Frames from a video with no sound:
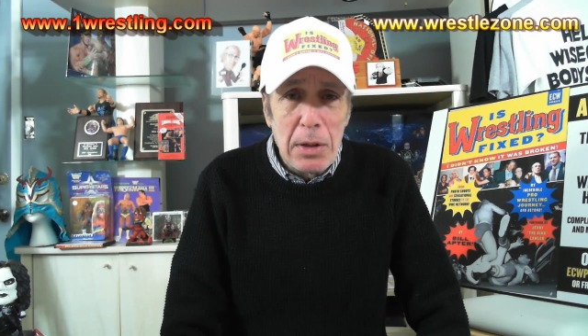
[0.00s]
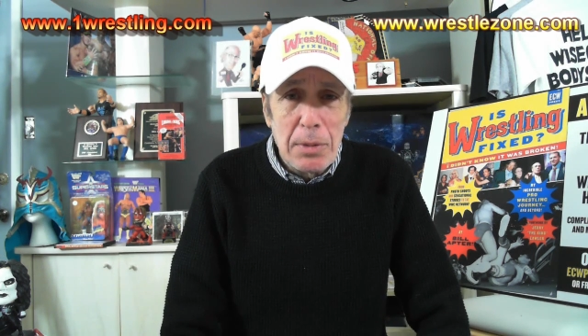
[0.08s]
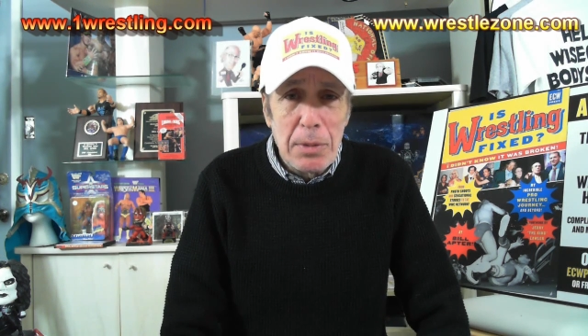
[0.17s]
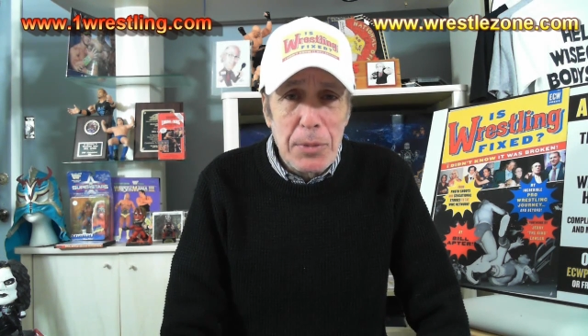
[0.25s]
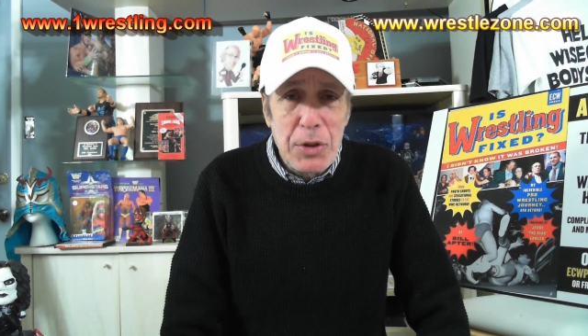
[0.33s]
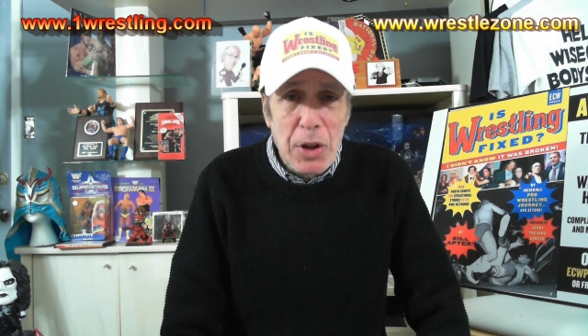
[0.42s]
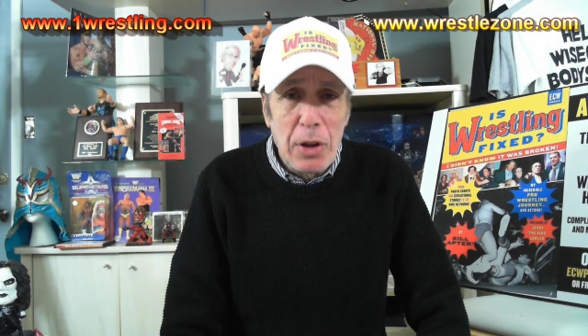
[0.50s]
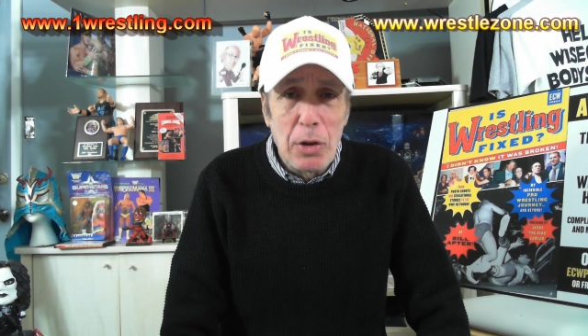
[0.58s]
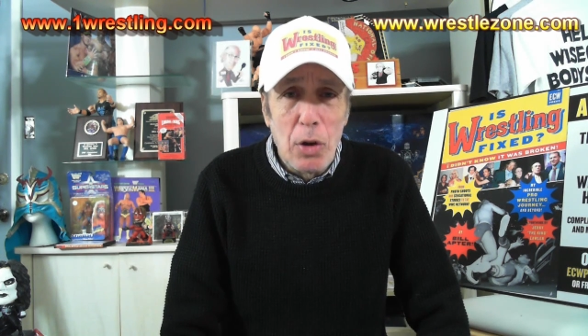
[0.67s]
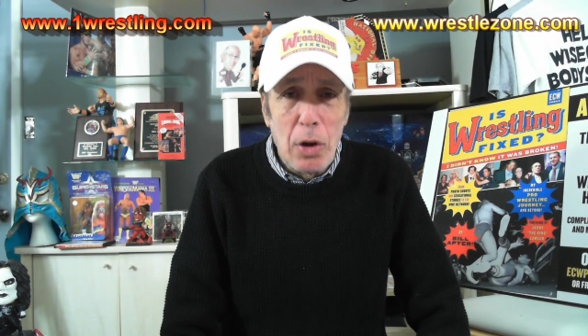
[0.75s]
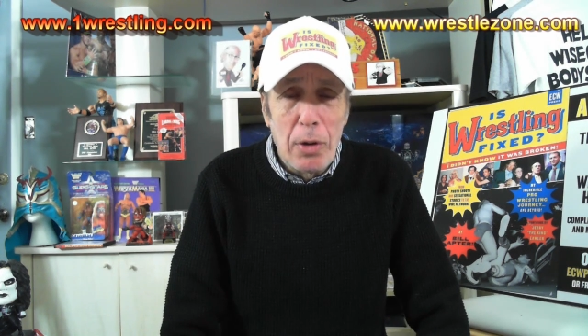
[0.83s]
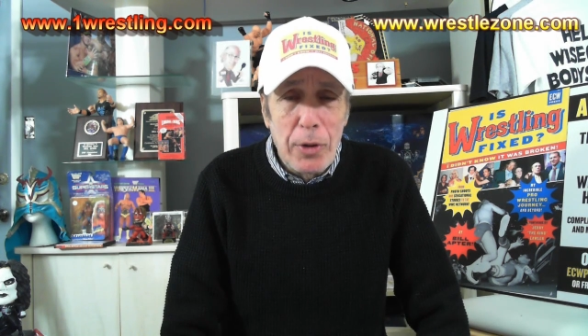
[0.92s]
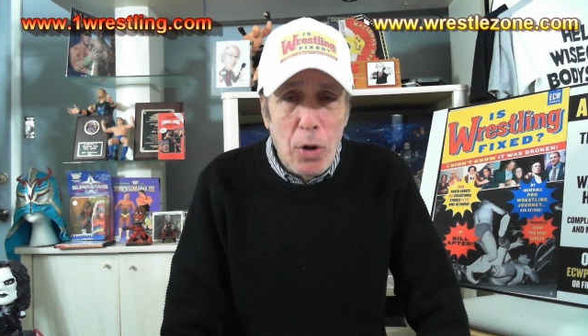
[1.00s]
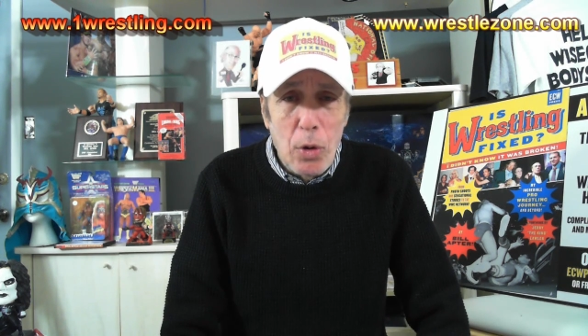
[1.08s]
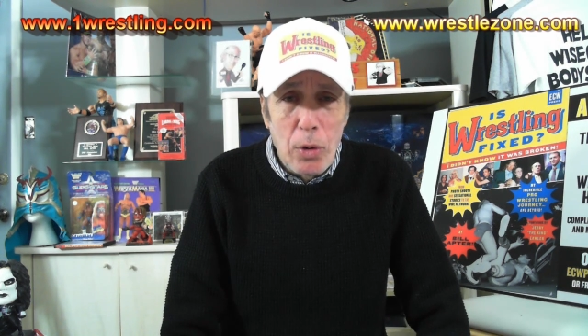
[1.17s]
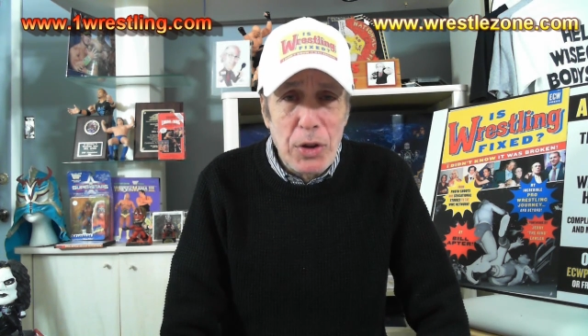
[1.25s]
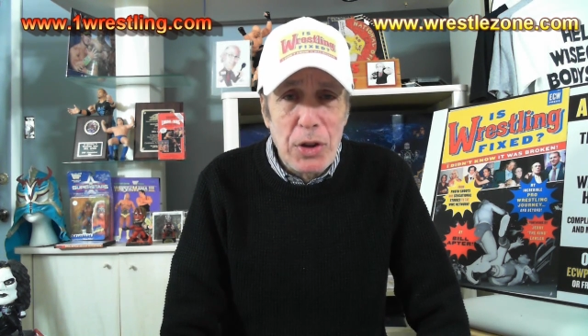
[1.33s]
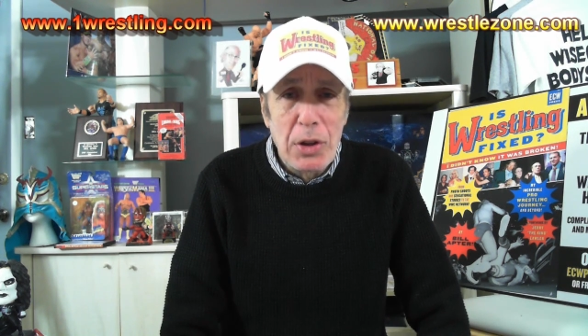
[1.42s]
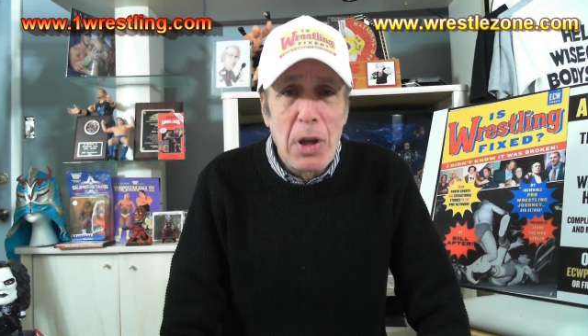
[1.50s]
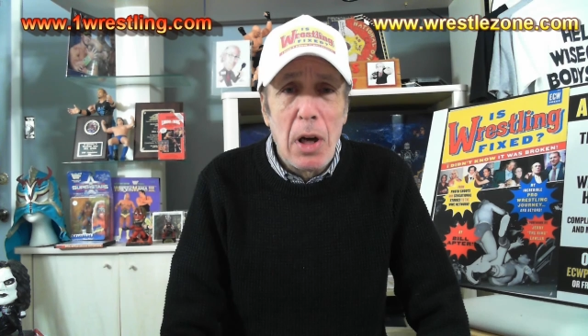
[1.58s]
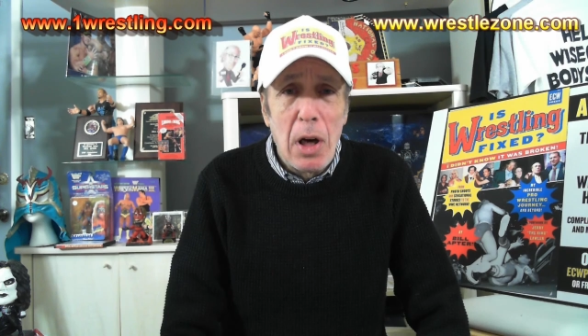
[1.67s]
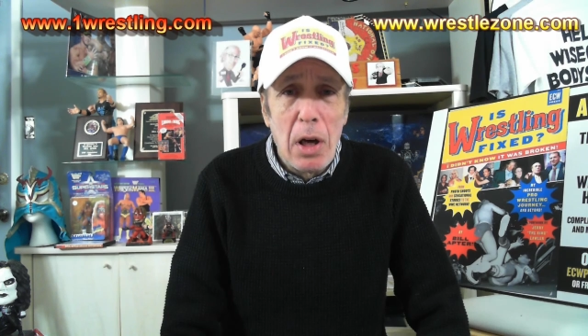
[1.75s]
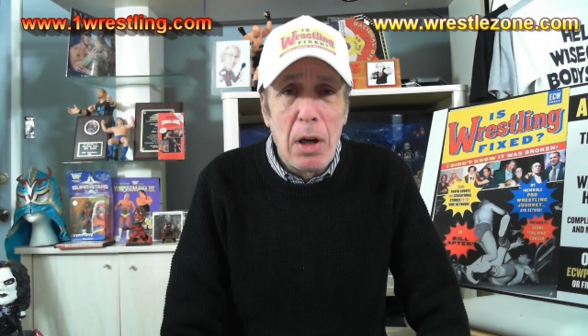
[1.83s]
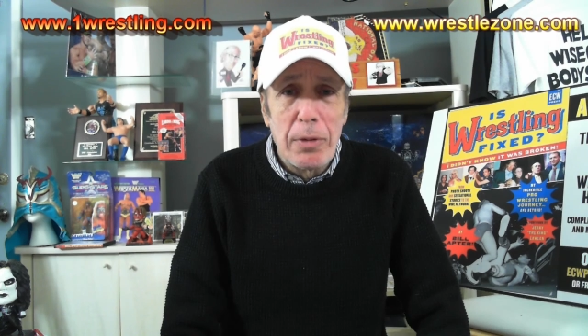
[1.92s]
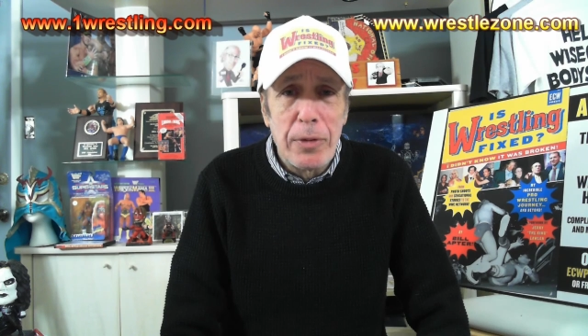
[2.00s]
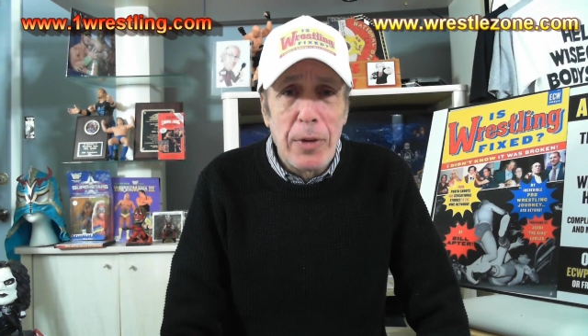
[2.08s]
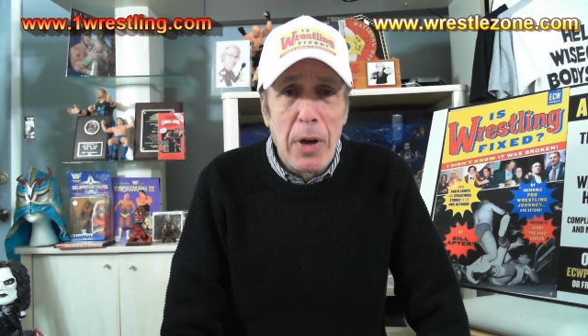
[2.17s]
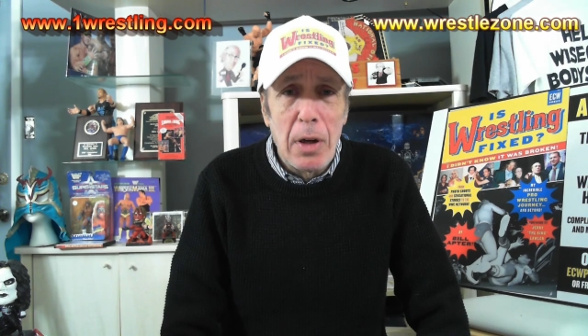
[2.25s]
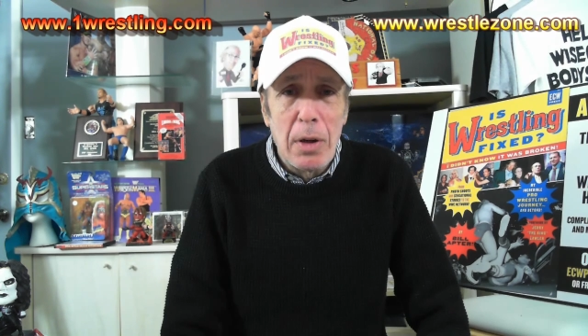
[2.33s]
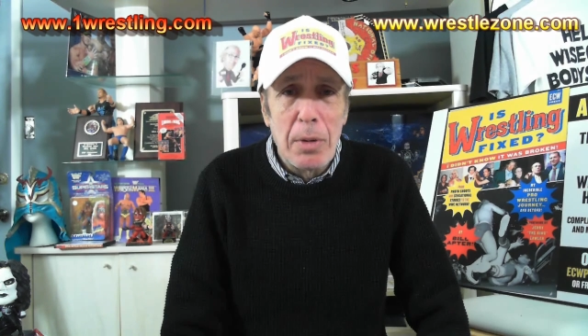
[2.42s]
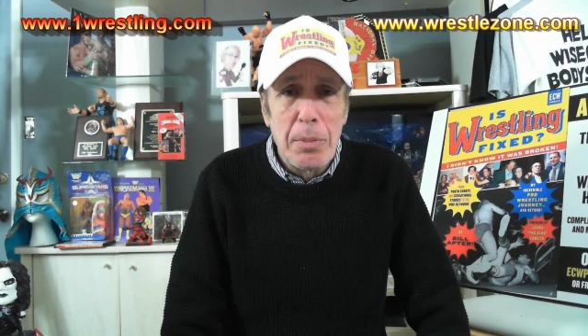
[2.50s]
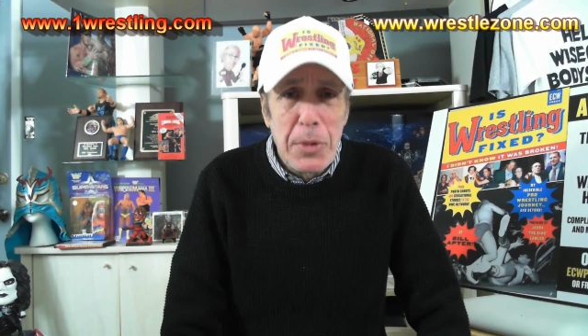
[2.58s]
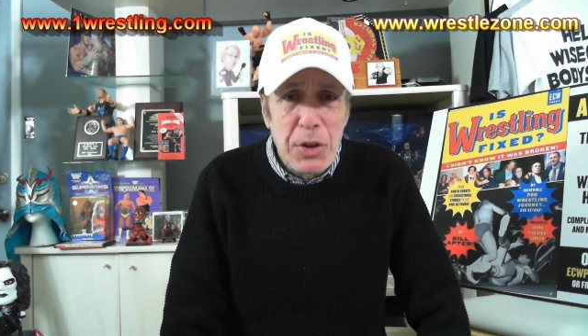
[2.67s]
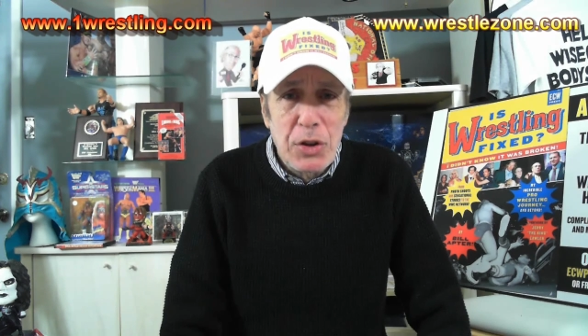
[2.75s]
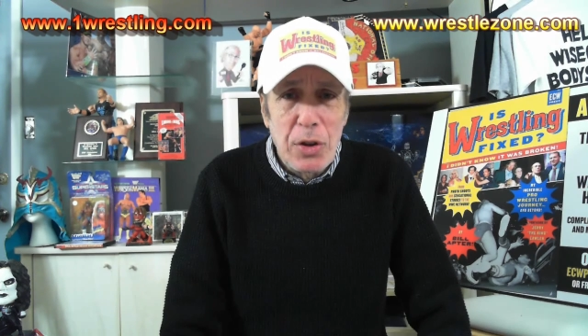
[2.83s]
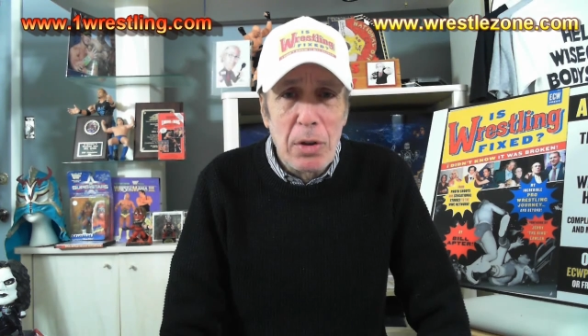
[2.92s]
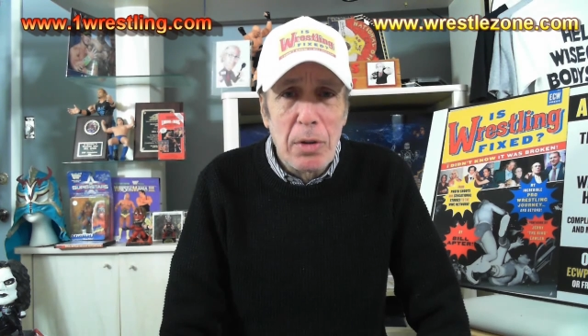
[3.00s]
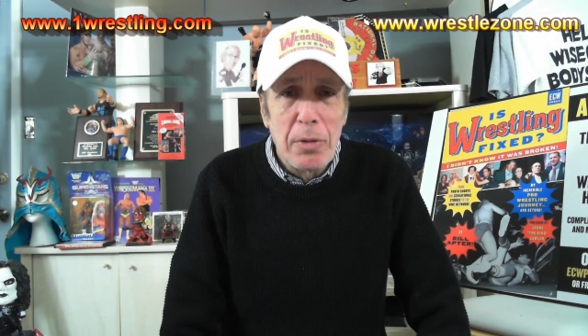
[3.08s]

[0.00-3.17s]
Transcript: son-in-law, of course, of Mr.